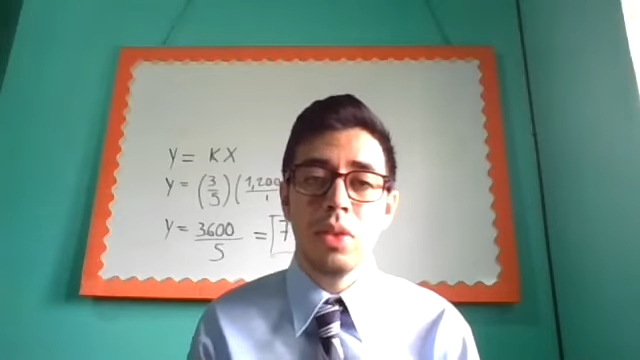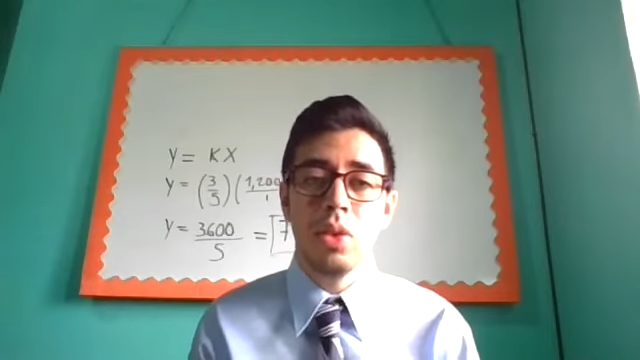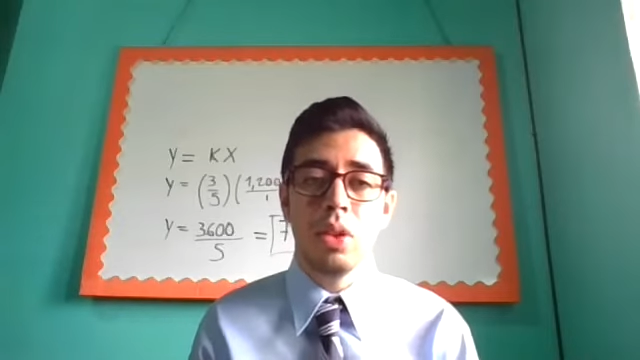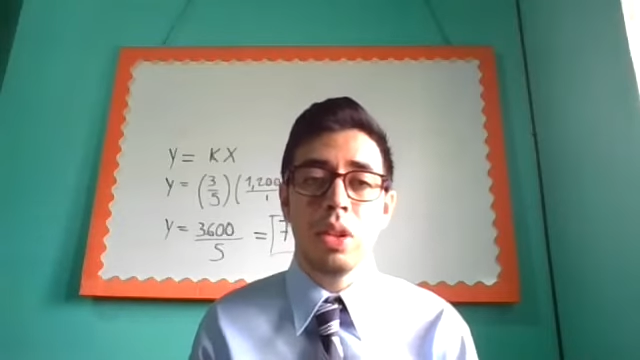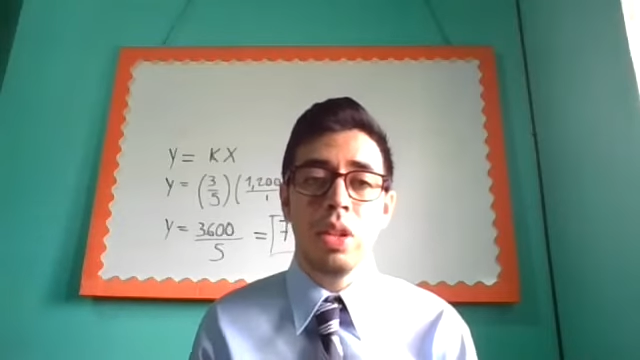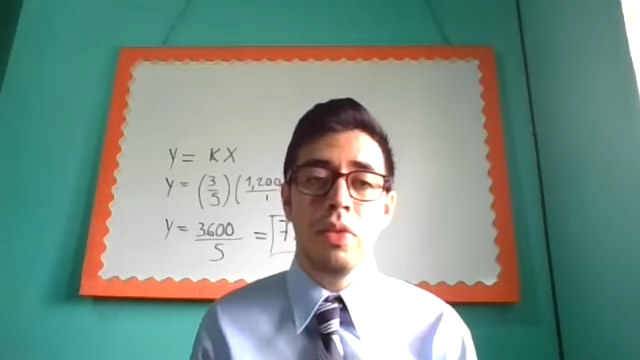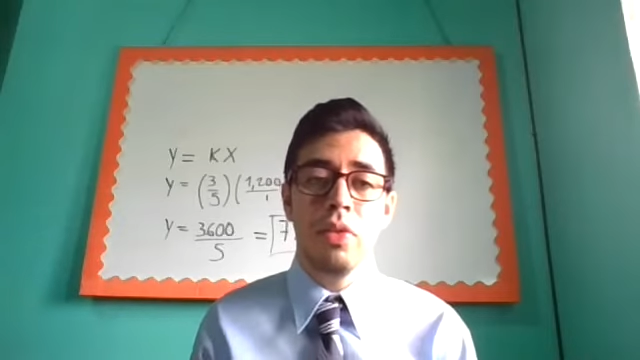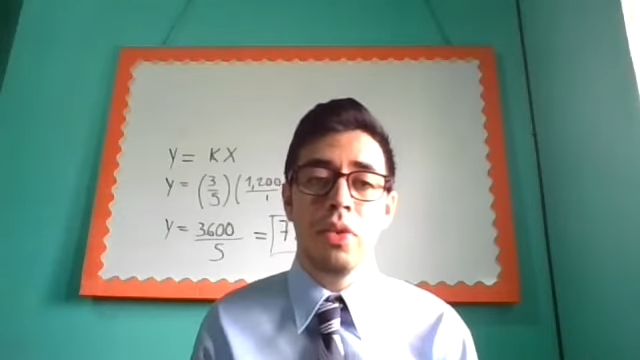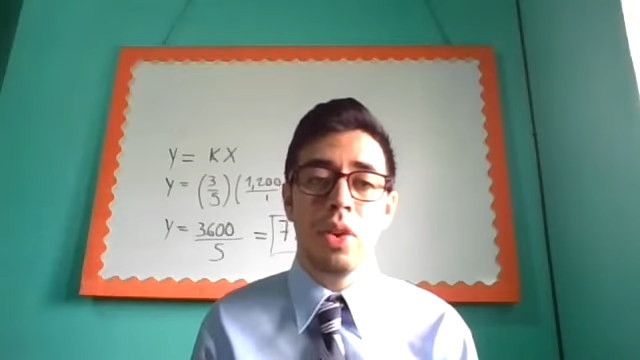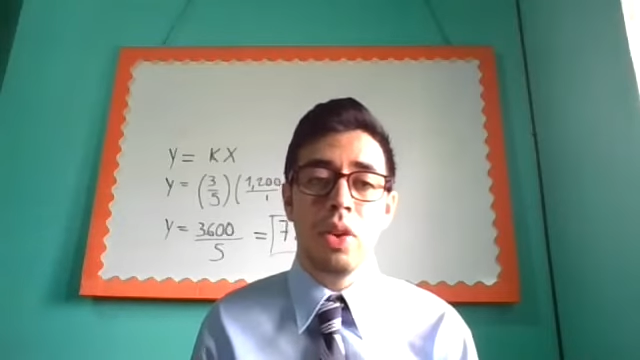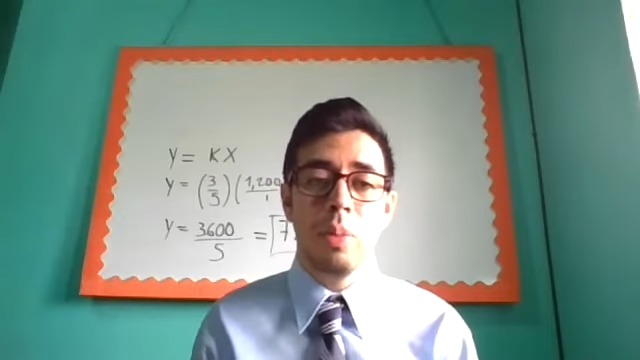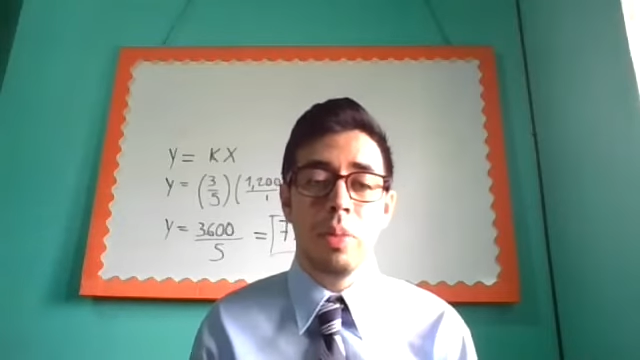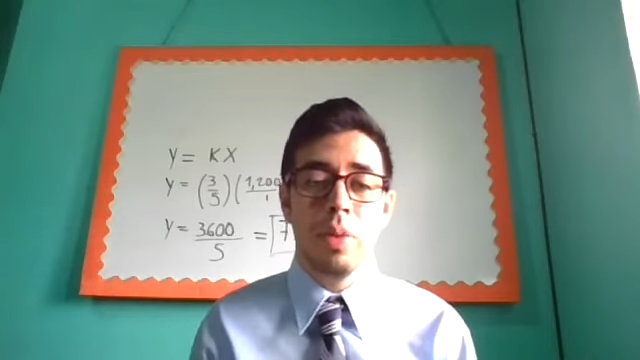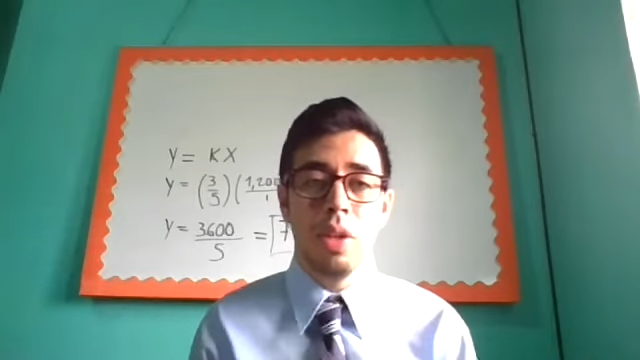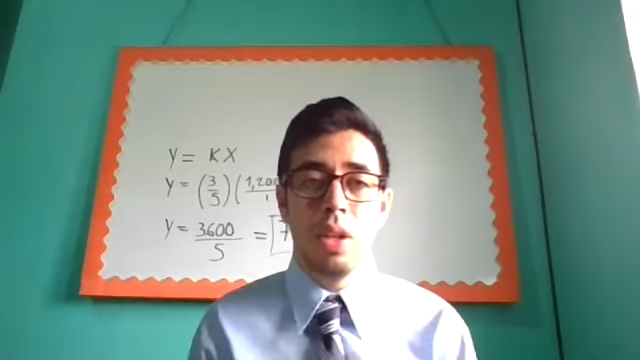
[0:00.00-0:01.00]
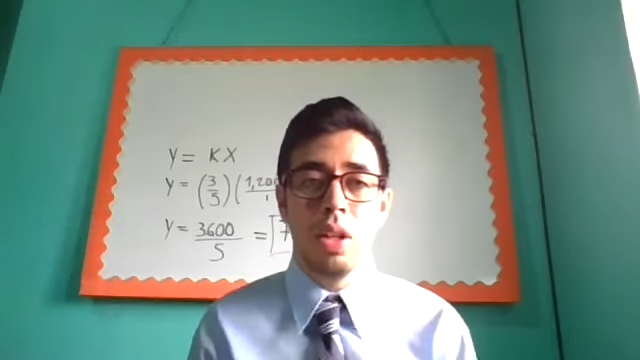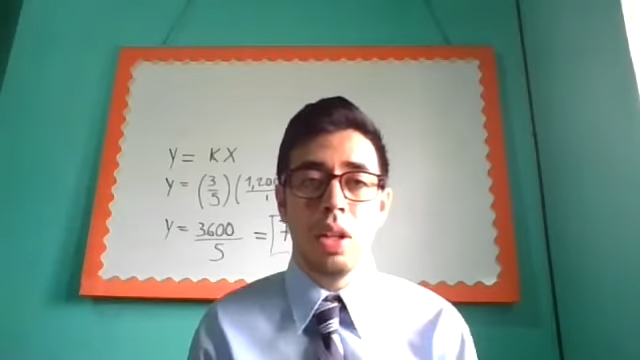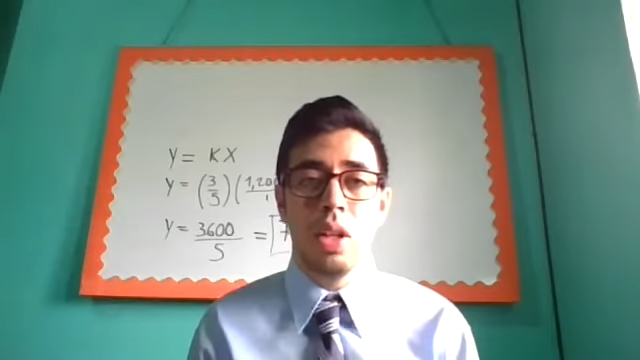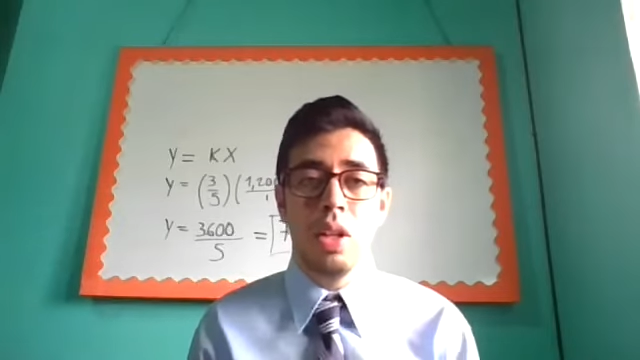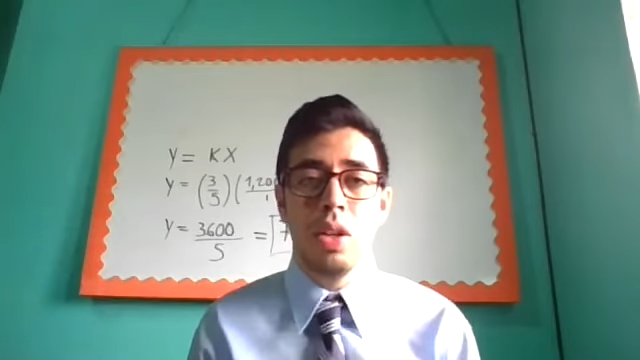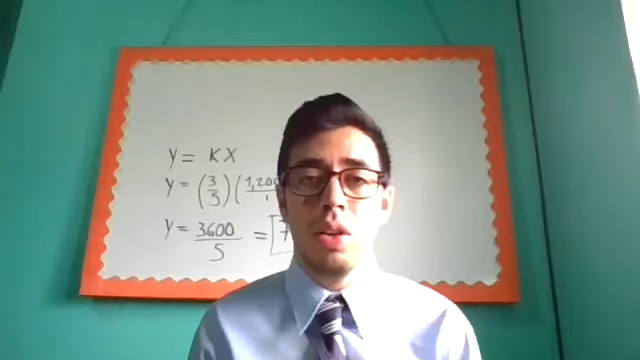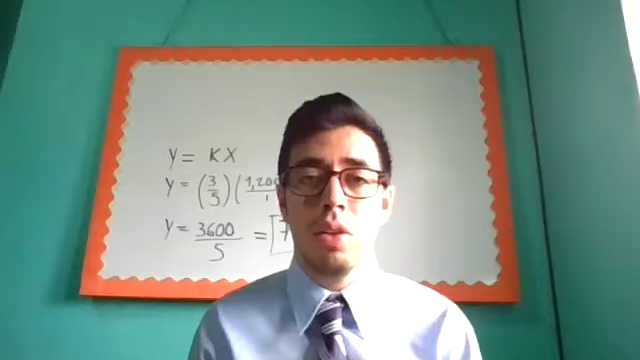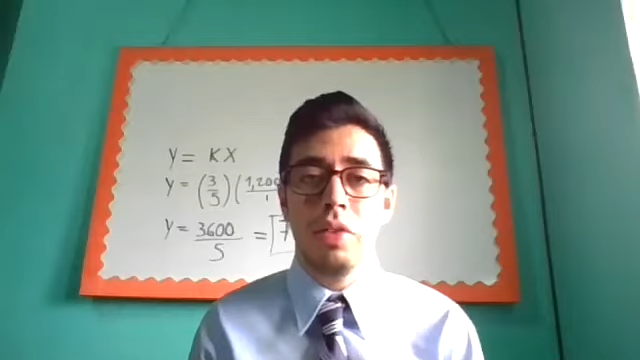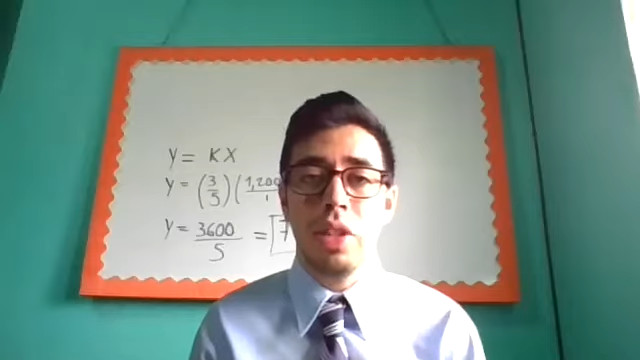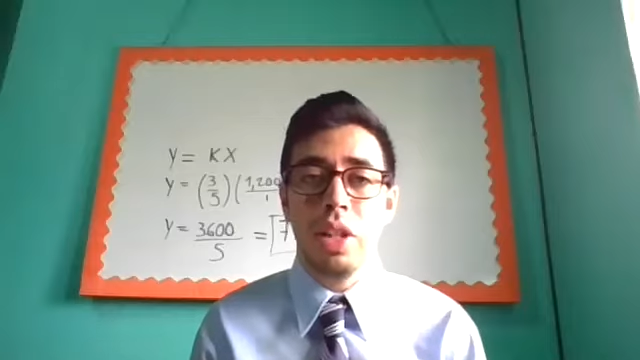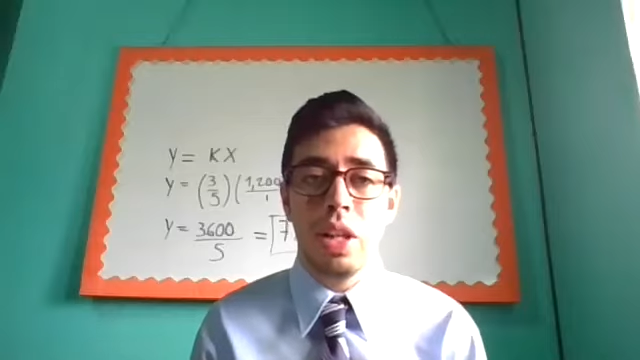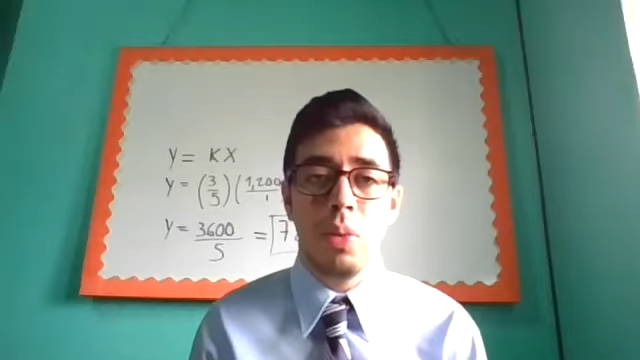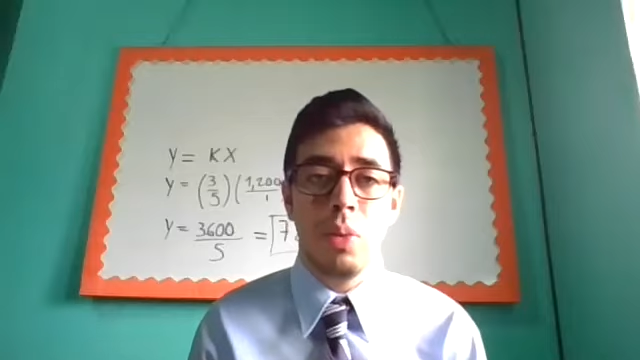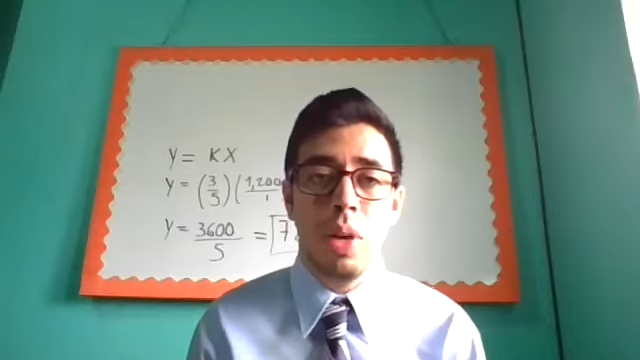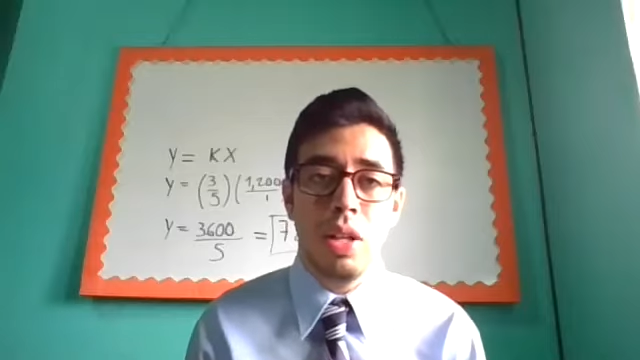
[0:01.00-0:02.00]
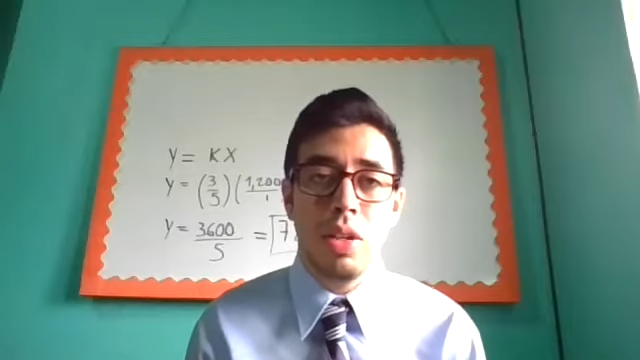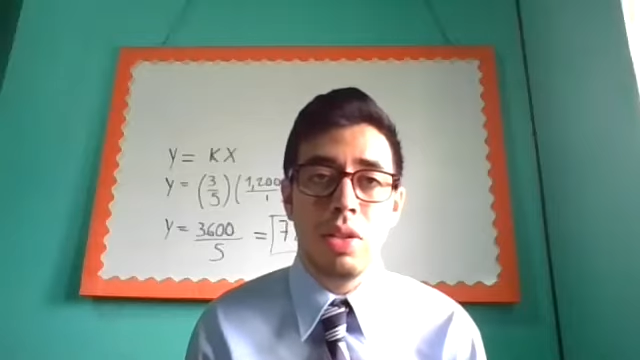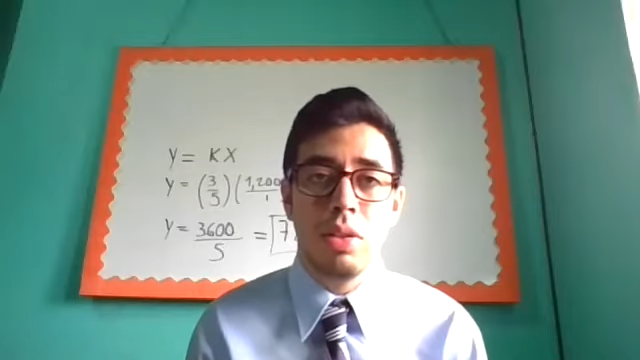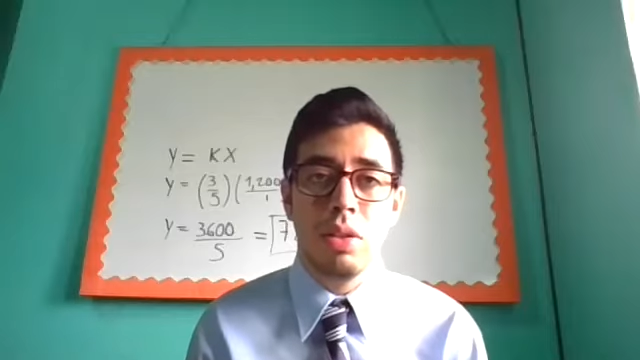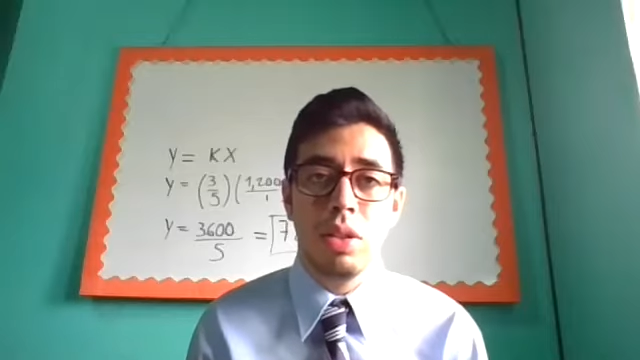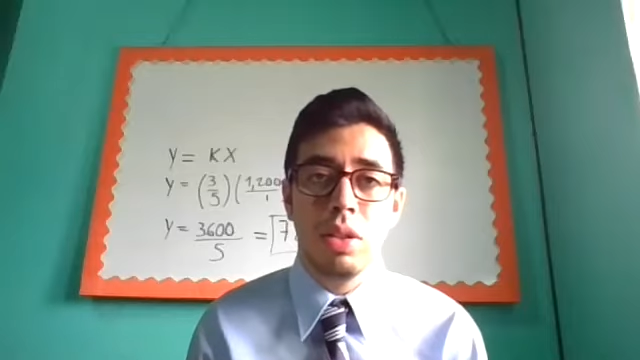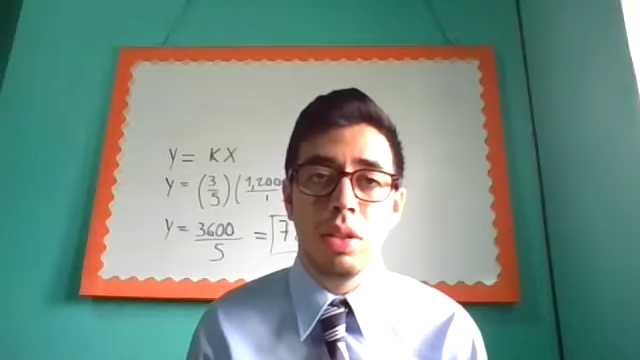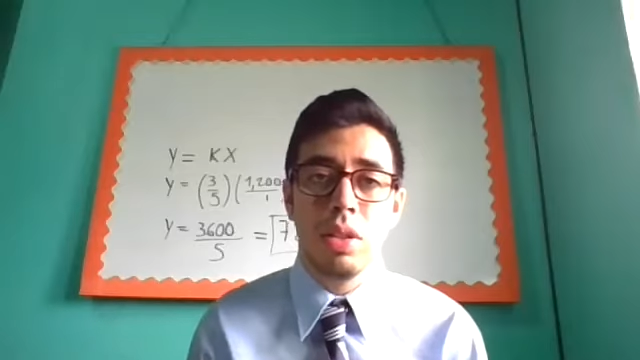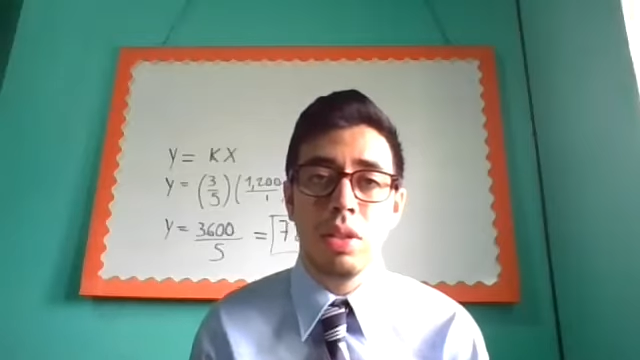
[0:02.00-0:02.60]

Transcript: or the form of the equation